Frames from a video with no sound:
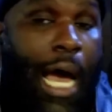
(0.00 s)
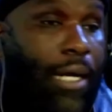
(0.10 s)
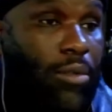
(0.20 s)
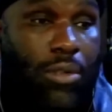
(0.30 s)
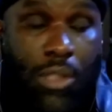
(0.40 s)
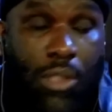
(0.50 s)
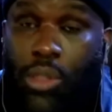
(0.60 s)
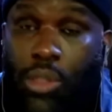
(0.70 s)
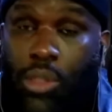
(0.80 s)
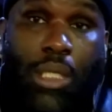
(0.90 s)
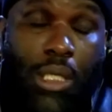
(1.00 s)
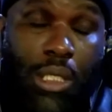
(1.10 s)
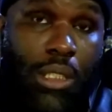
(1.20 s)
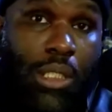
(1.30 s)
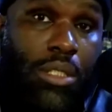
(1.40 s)
I don't know it to
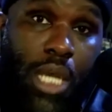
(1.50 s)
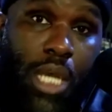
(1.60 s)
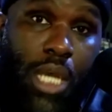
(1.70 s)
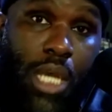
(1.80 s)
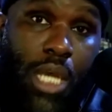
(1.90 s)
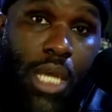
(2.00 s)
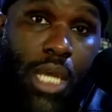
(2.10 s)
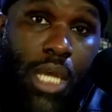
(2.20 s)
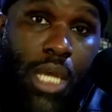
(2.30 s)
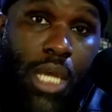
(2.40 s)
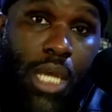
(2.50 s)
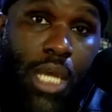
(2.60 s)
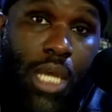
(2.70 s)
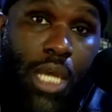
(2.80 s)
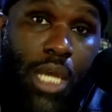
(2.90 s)
be the same. Take
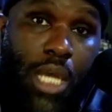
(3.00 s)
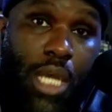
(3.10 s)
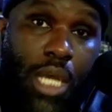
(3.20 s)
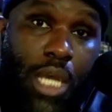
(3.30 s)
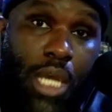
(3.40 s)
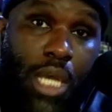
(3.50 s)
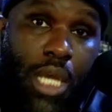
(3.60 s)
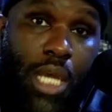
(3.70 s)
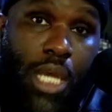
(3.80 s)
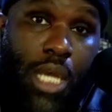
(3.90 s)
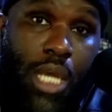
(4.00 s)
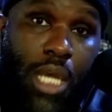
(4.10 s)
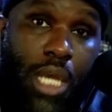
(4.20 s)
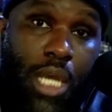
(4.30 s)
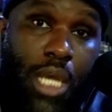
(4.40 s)
that with a grain
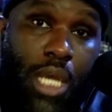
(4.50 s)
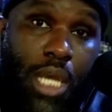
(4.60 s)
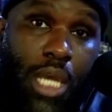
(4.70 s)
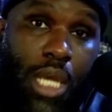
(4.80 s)
of salt.